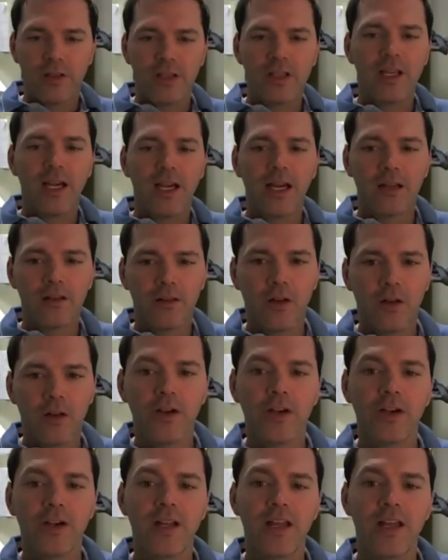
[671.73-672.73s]
It's just something
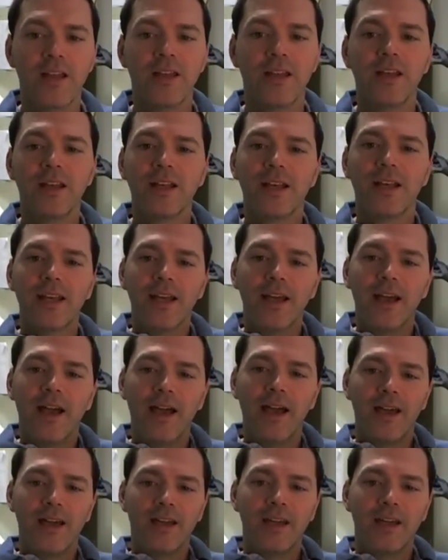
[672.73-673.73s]
you got to learn and